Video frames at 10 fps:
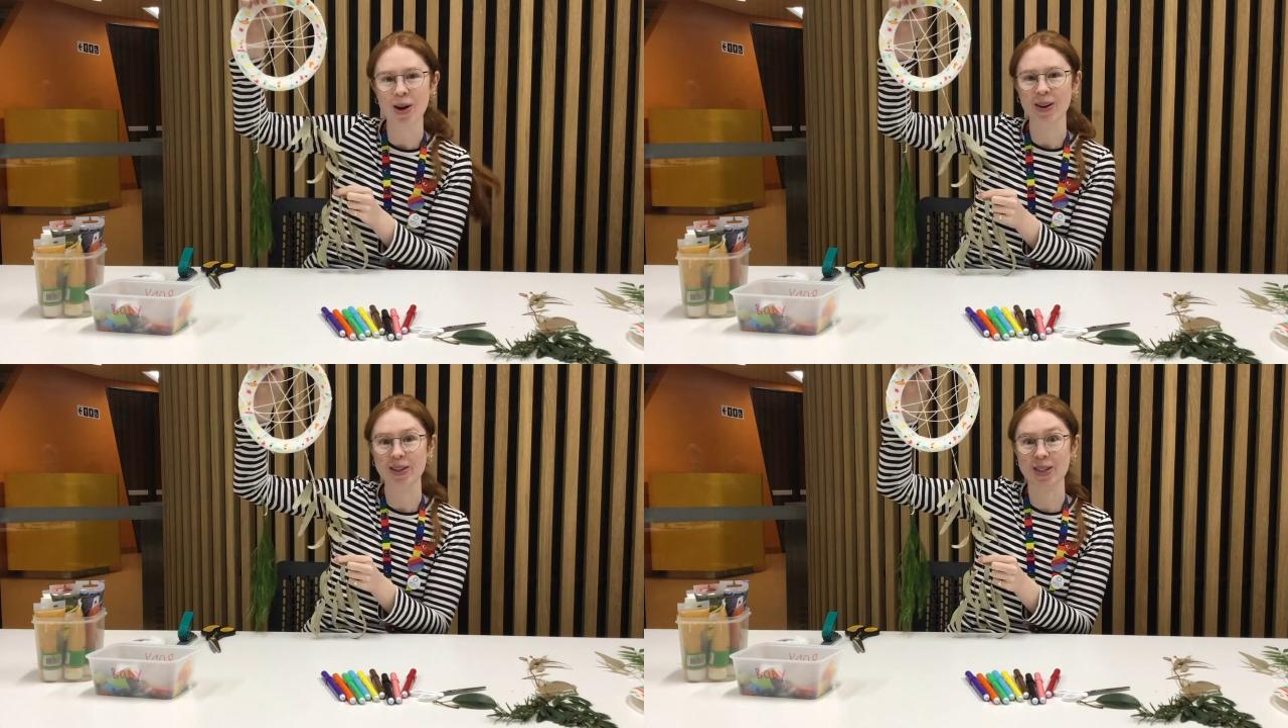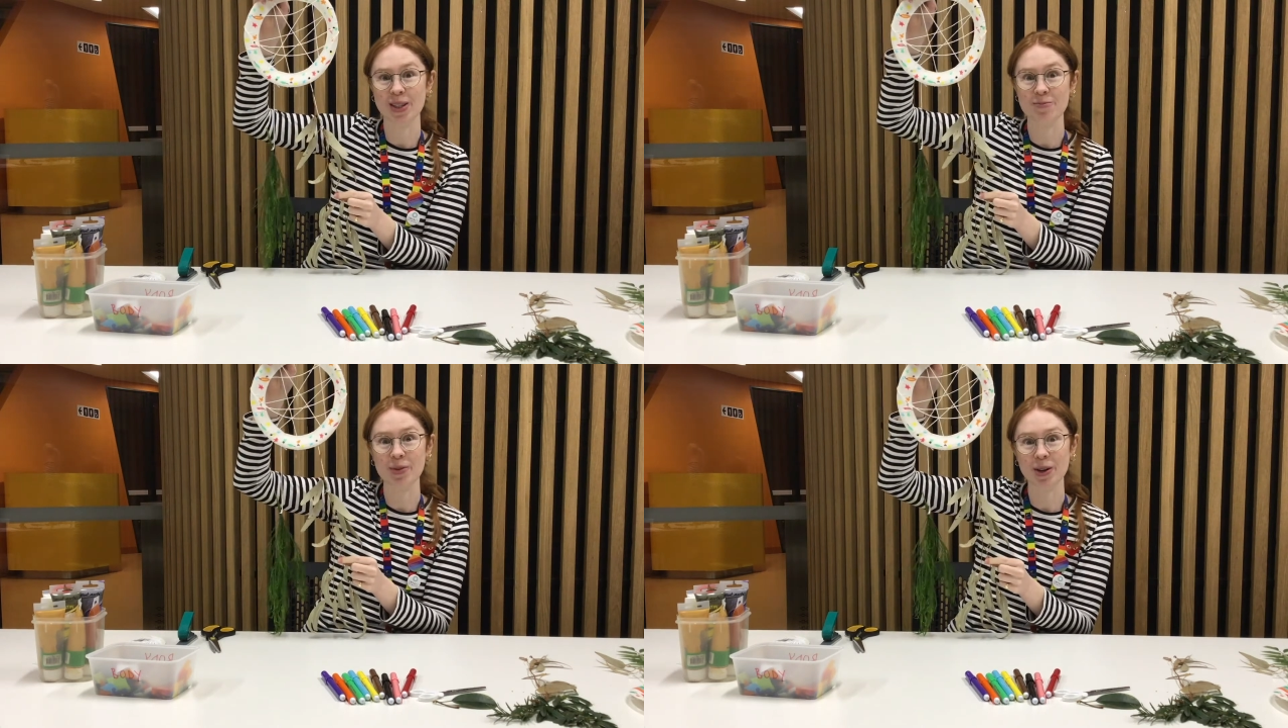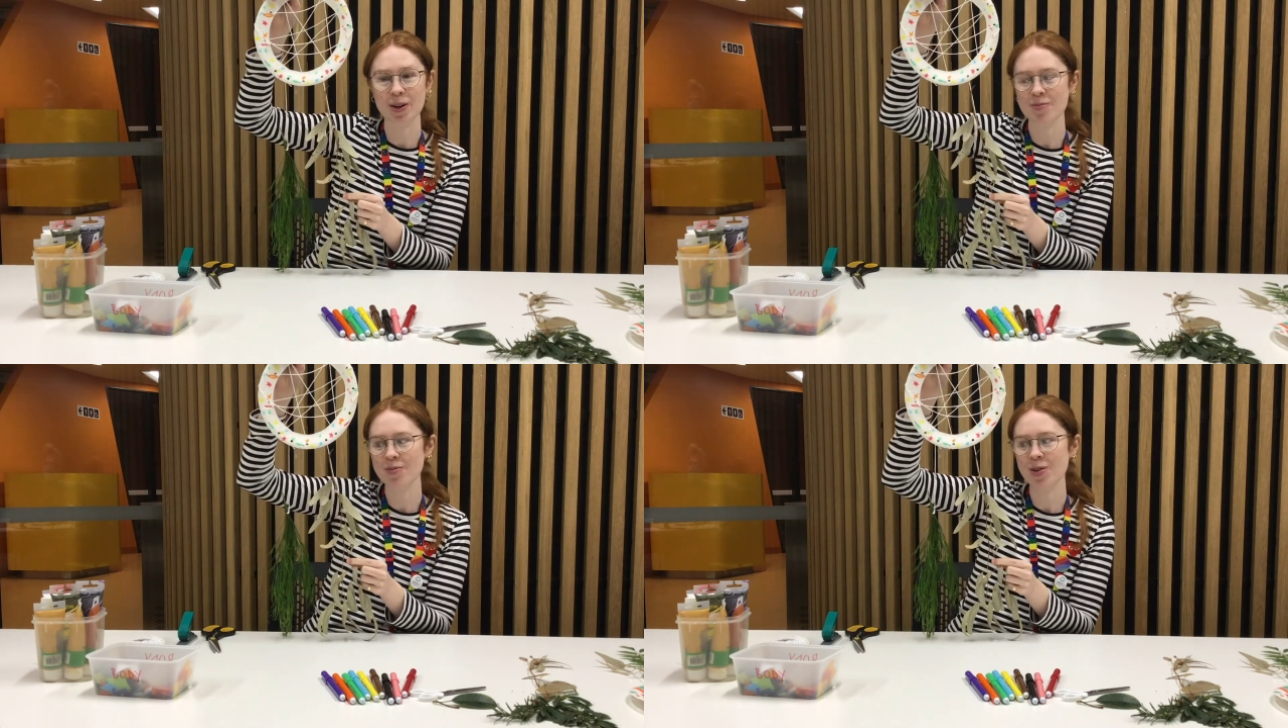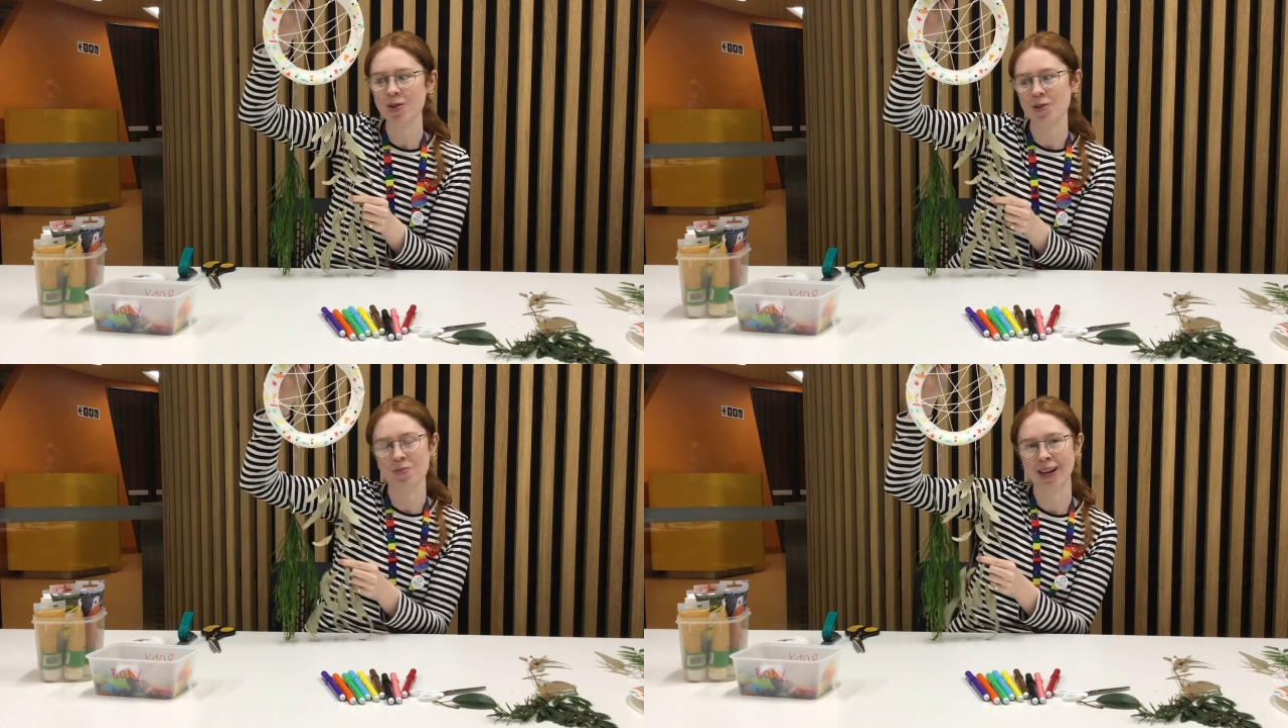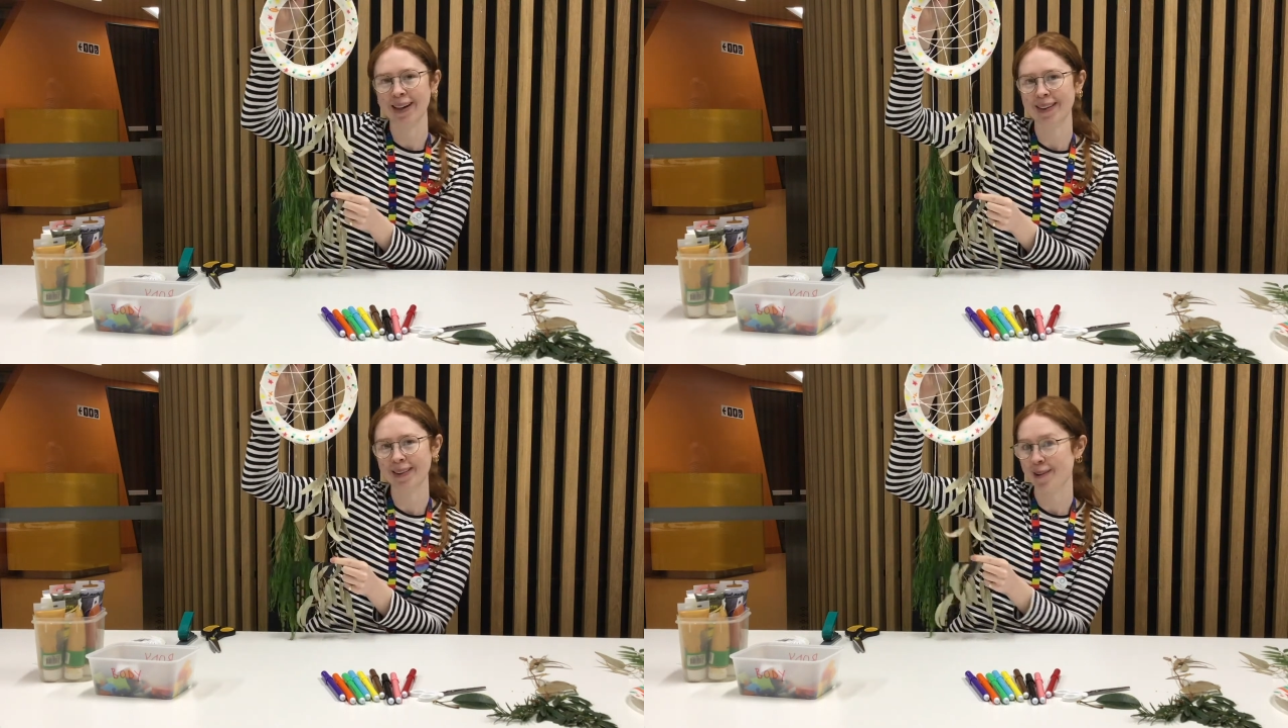onto the bottom or the
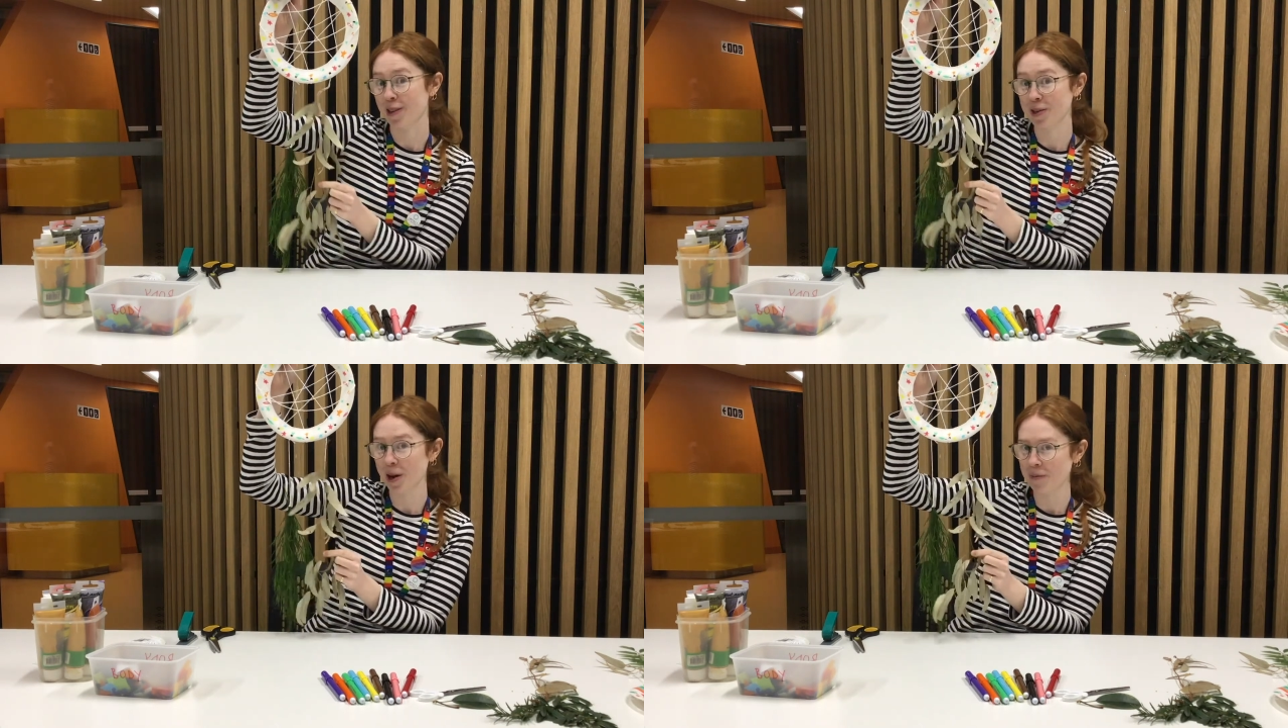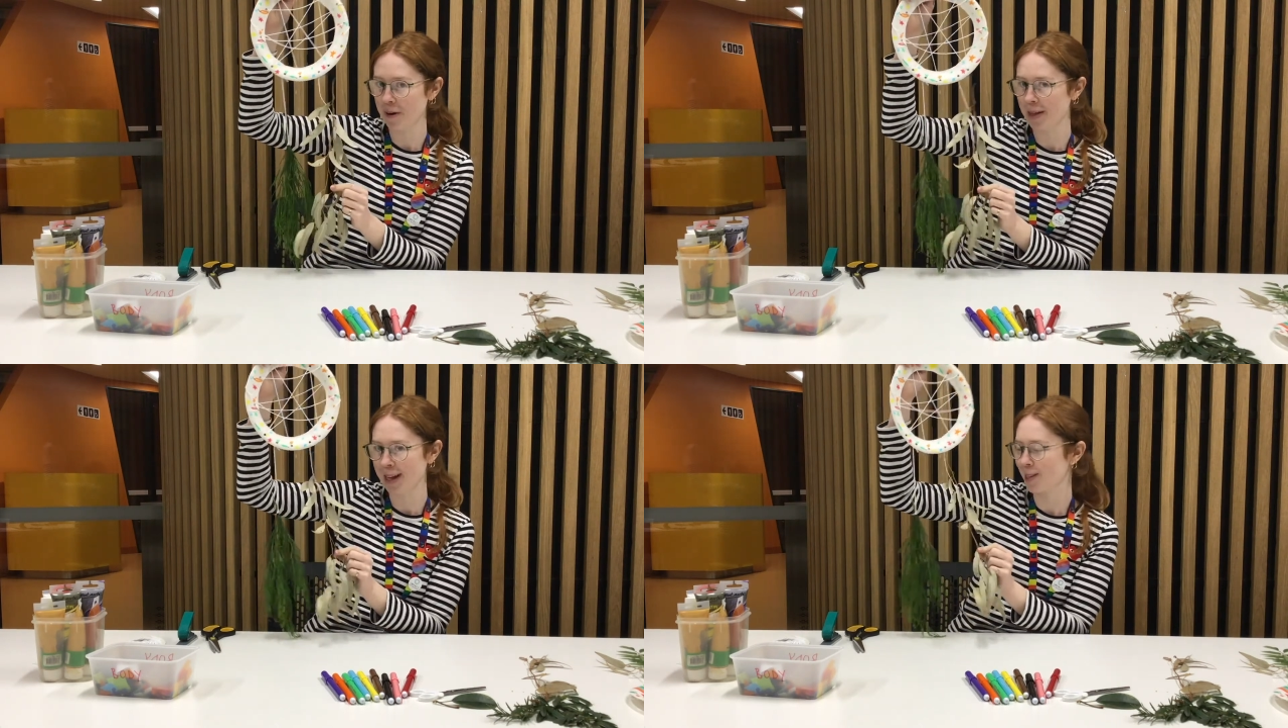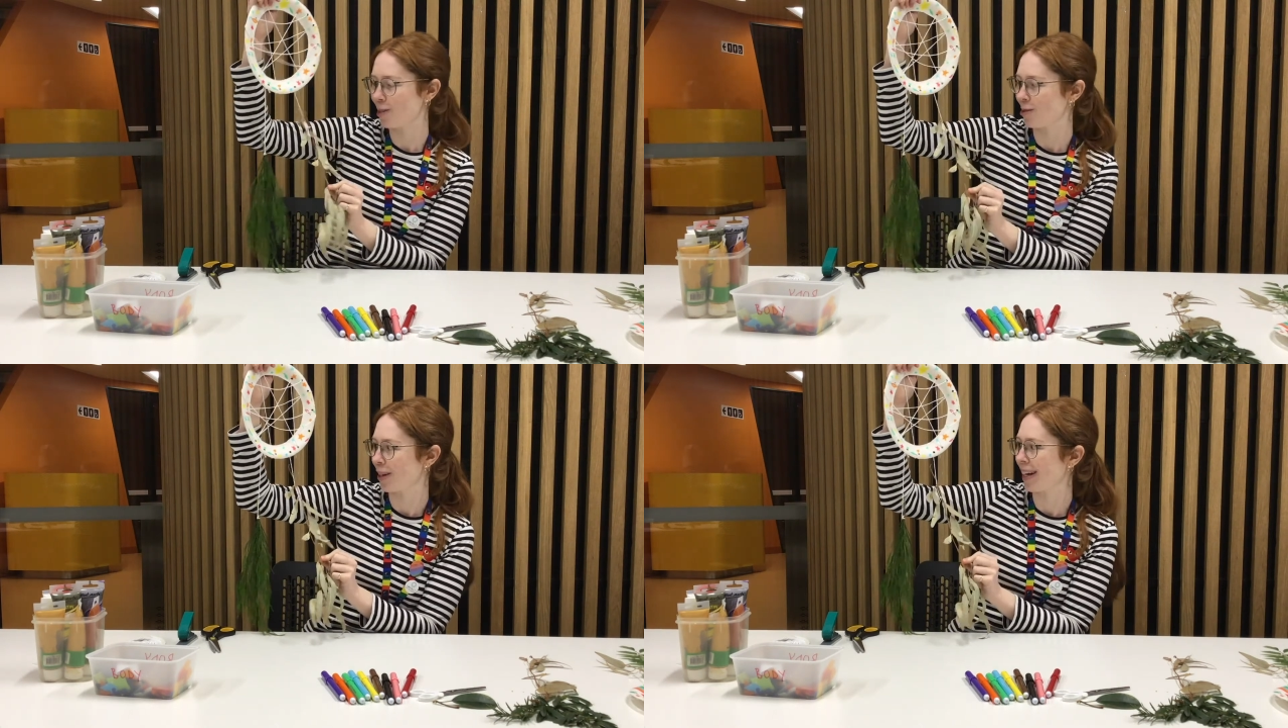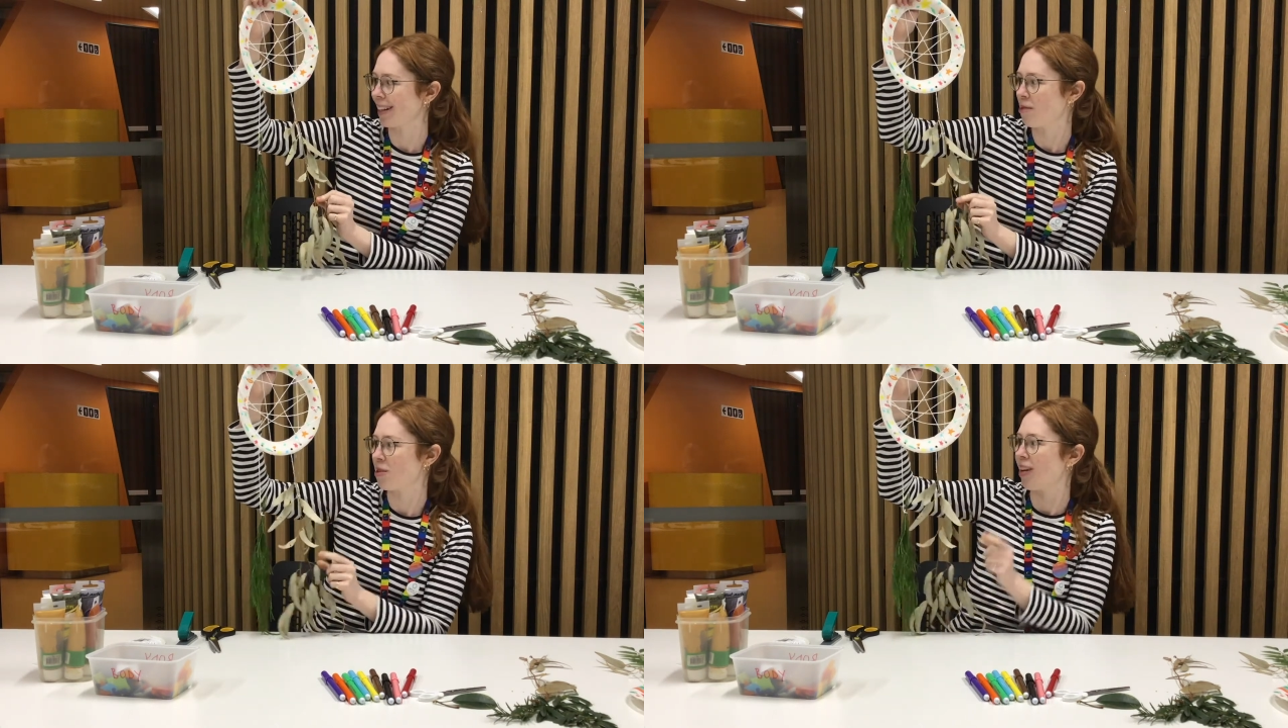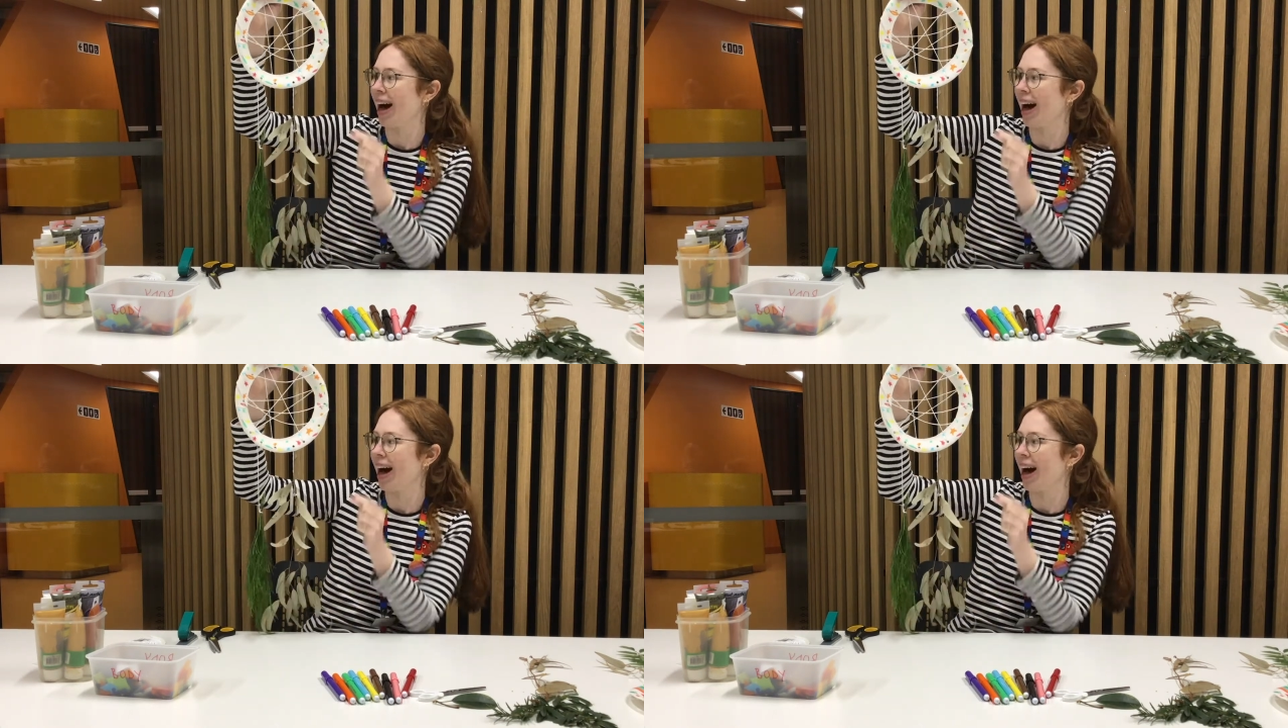middle or the top of that string that we've